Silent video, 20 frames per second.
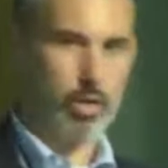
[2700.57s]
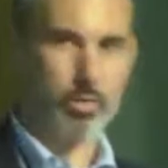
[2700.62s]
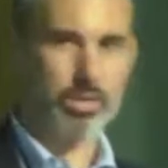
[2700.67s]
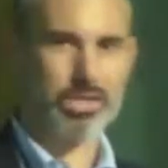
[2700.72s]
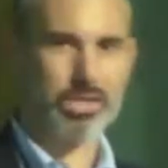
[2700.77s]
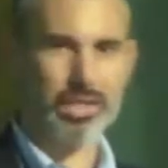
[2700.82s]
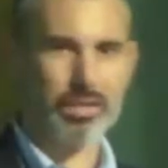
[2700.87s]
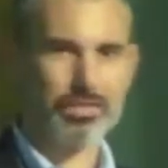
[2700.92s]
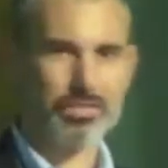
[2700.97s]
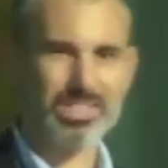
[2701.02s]

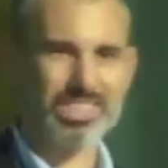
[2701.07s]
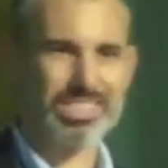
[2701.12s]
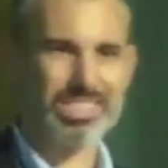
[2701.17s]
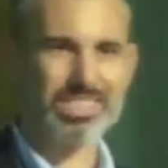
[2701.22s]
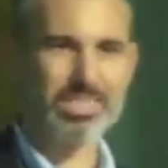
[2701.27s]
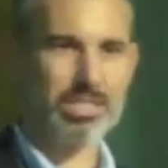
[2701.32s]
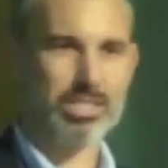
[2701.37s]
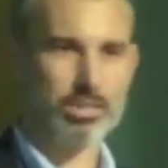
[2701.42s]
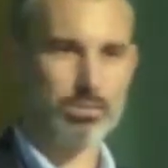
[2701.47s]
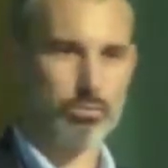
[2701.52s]
and trying to
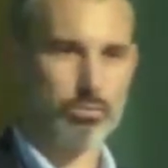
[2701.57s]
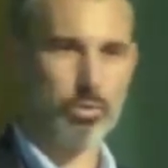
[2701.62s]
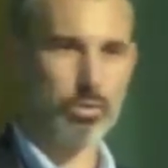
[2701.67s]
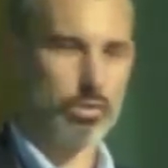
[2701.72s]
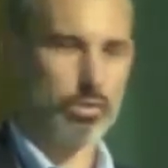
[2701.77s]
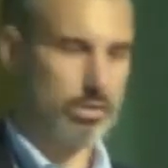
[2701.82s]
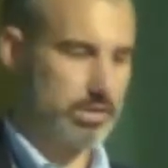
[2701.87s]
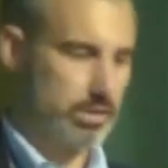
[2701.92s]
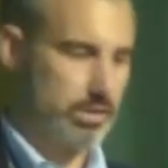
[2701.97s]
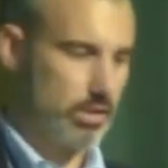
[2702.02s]
figure out what the
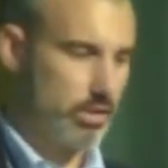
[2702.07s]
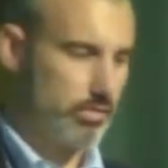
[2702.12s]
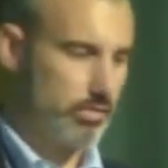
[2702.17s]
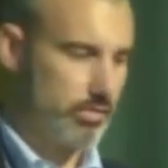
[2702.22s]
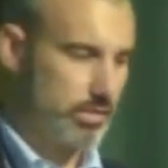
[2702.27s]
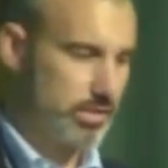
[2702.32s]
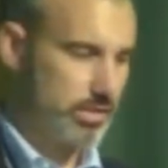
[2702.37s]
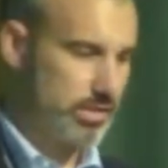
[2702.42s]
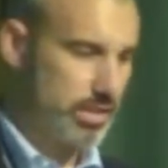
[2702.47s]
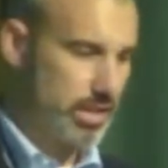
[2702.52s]

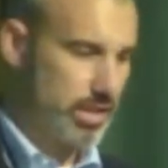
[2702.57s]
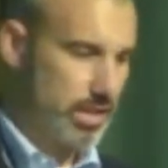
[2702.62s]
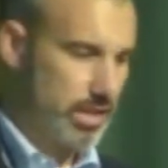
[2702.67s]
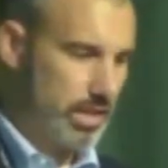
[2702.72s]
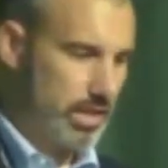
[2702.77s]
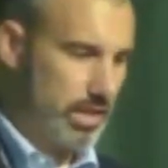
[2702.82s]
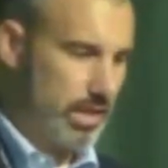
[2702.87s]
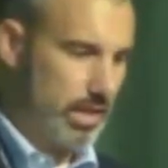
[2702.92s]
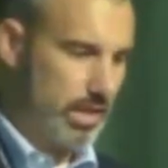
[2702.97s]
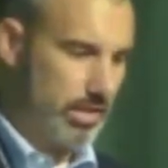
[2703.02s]
FCC's role
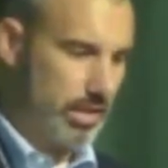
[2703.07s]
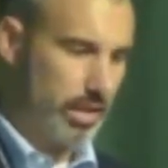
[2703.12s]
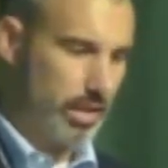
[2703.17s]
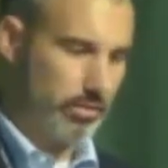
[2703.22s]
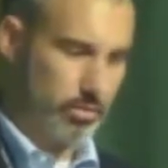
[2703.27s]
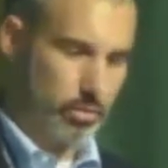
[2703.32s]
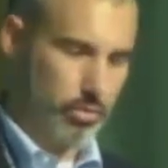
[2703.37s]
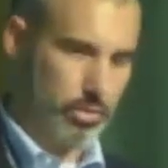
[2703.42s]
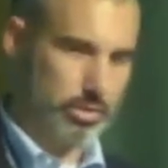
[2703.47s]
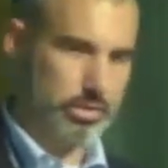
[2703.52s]
is in all
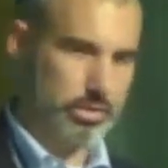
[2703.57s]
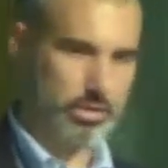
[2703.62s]
this.